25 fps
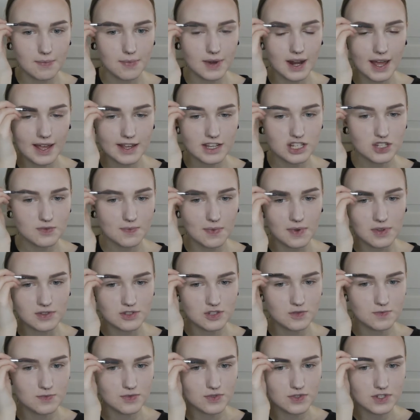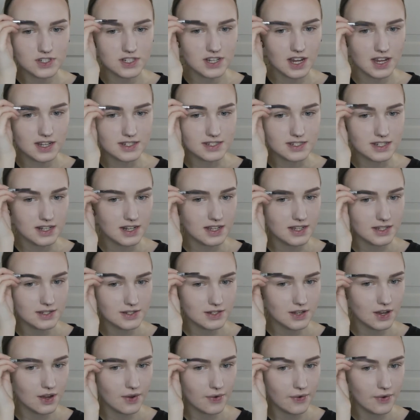blank spots precisely.
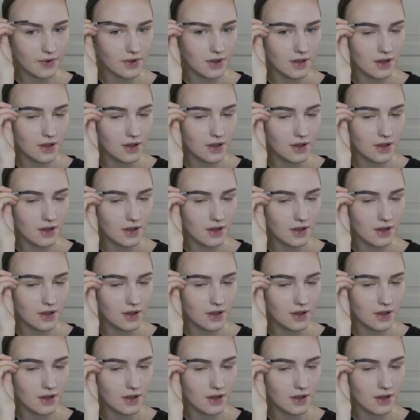So